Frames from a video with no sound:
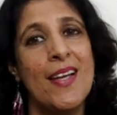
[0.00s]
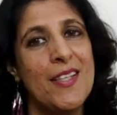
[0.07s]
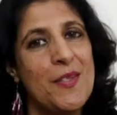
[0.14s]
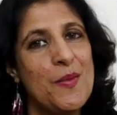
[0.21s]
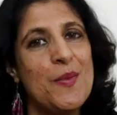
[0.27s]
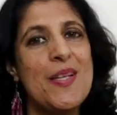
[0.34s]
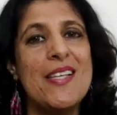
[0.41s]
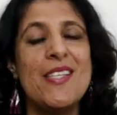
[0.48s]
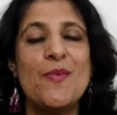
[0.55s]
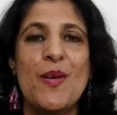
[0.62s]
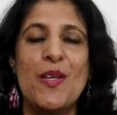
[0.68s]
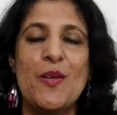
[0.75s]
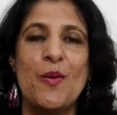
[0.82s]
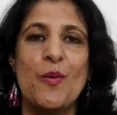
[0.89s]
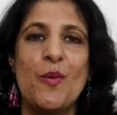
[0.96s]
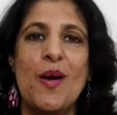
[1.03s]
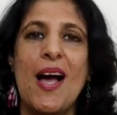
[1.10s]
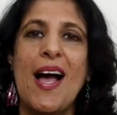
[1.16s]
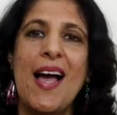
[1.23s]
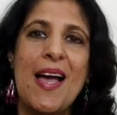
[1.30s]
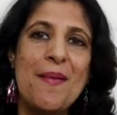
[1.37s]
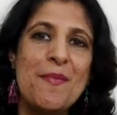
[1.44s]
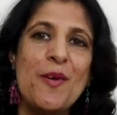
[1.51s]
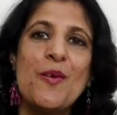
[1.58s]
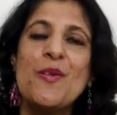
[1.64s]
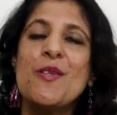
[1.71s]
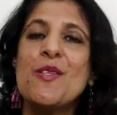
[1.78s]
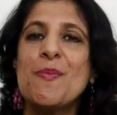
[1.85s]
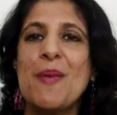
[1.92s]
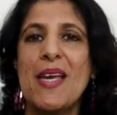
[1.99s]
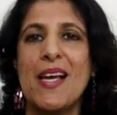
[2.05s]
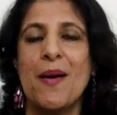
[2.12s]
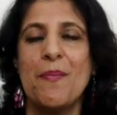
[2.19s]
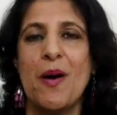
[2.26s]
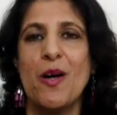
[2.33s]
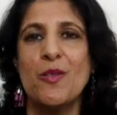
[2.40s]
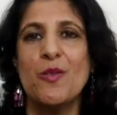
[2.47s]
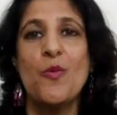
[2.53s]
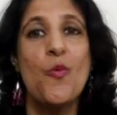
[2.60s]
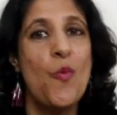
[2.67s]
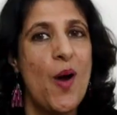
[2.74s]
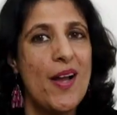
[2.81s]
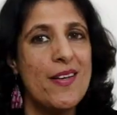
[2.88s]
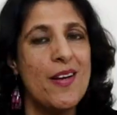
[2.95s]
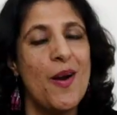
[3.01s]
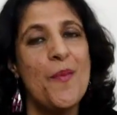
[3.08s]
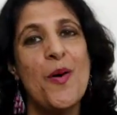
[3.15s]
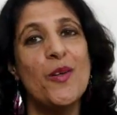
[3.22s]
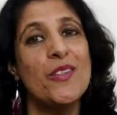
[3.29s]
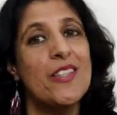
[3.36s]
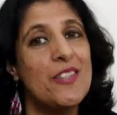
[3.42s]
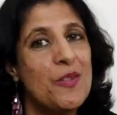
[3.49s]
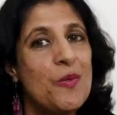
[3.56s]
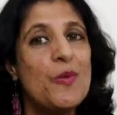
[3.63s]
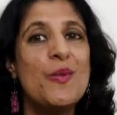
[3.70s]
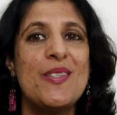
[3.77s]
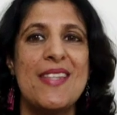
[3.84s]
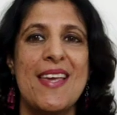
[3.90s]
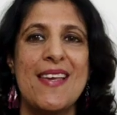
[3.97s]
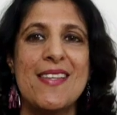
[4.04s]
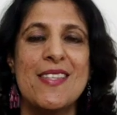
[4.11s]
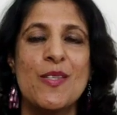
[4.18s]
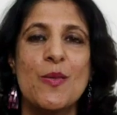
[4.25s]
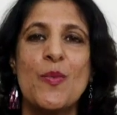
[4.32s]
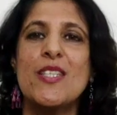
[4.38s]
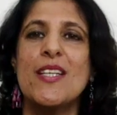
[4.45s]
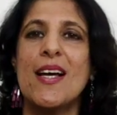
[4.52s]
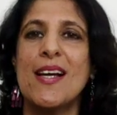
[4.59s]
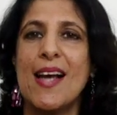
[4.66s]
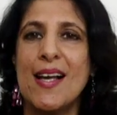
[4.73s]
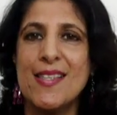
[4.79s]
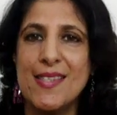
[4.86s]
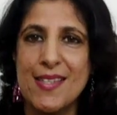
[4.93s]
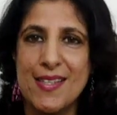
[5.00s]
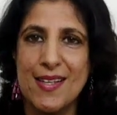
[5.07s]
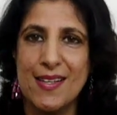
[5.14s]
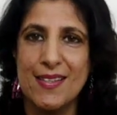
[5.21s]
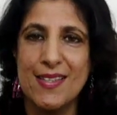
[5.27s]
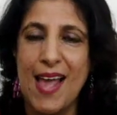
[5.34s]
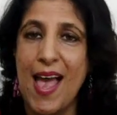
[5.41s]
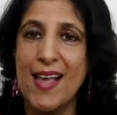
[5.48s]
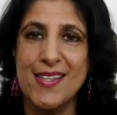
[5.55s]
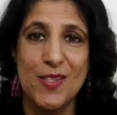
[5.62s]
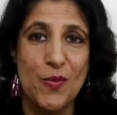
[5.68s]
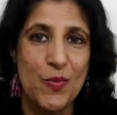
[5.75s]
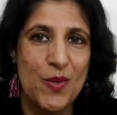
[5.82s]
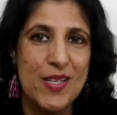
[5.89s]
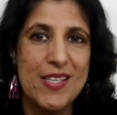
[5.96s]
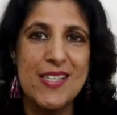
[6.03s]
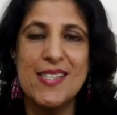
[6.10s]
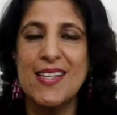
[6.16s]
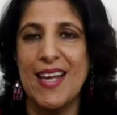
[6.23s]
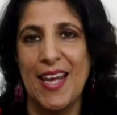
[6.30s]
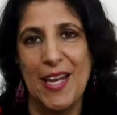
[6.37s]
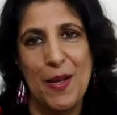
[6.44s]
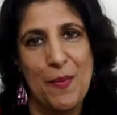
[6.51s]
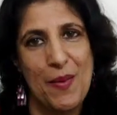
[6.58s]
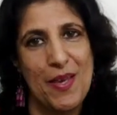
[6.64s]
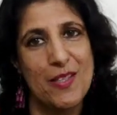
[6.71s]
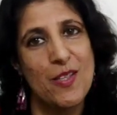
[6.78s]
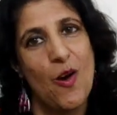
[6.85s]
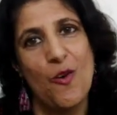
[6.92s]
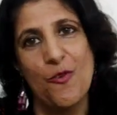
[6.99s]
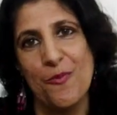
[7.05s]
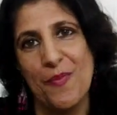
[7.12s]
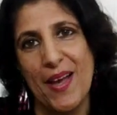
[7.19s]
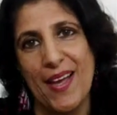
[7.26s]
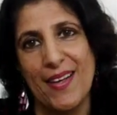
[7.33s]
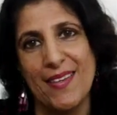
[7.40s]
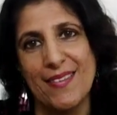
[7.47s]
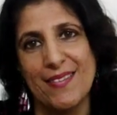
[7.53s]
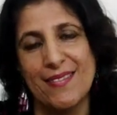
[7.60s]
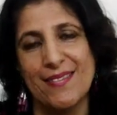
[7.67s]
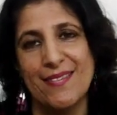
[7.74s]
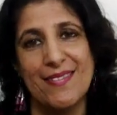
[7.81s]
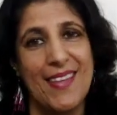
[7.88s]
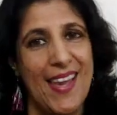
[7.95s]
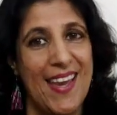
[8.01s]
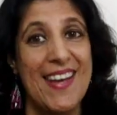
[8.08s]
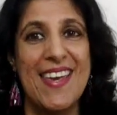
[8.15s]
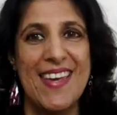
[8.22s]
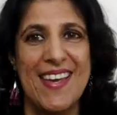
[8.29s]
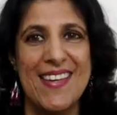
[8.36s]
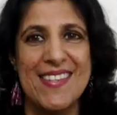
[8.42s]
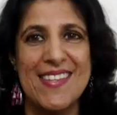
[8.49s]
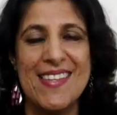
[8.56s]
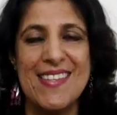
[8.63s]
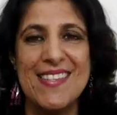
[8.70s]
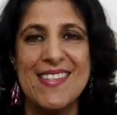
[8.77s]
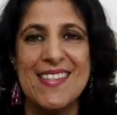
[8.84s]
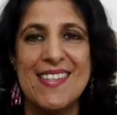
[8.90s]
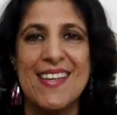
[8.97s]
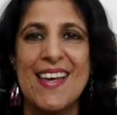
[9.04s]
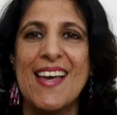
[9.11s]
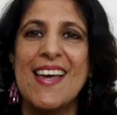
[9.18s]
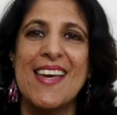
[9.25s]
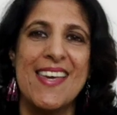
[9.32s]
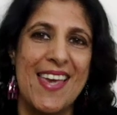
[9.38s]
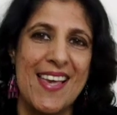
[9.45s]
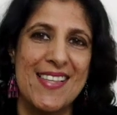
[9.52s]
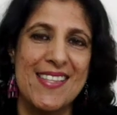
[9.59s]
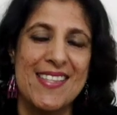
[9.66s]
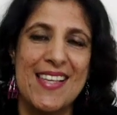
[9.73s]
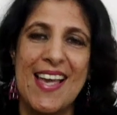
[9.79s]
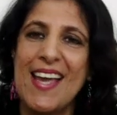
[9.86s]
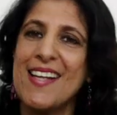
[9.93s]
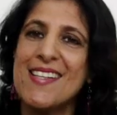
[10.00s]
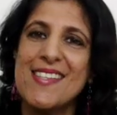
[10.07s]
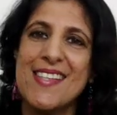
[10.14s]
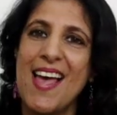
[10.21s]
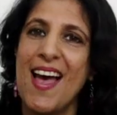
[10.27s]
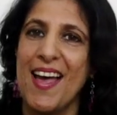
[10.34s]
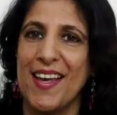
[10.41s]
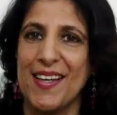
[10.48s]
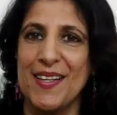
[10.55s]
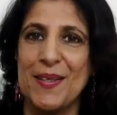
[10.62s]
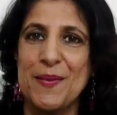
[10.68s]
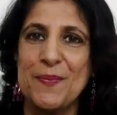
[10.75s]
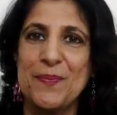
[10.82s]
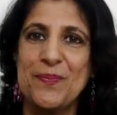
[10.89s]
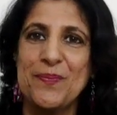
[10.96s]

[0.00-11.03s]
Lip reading: In today's video, I am going to speak about one among the two things which are considered as the worst enemies of man. Any guesses? Yes, it's the anger.